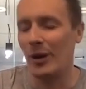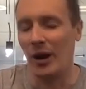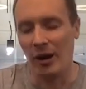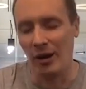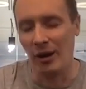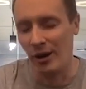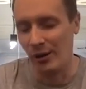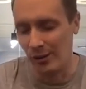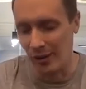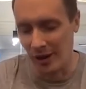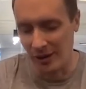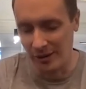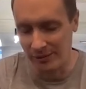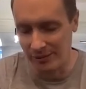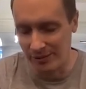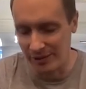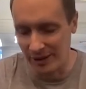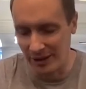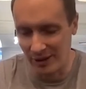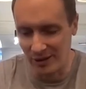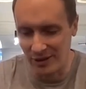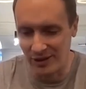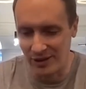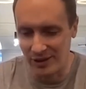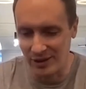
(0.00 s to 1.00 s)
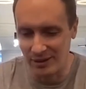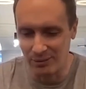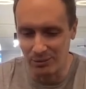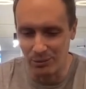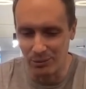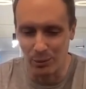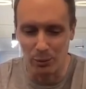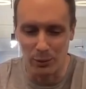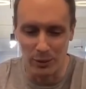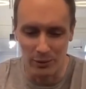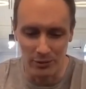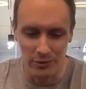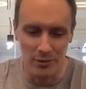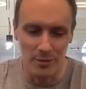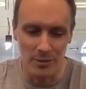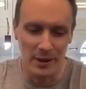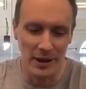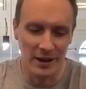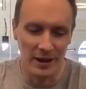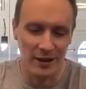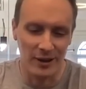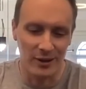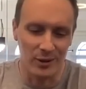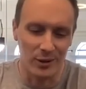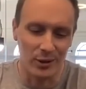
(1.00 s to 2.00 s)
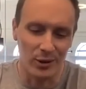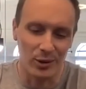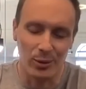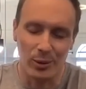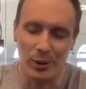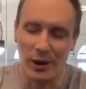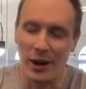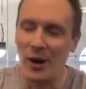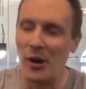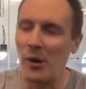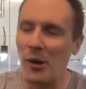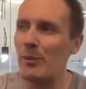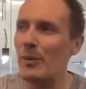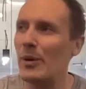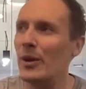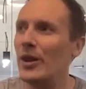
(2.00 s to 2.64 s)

I run Fountain with Rebecca as well.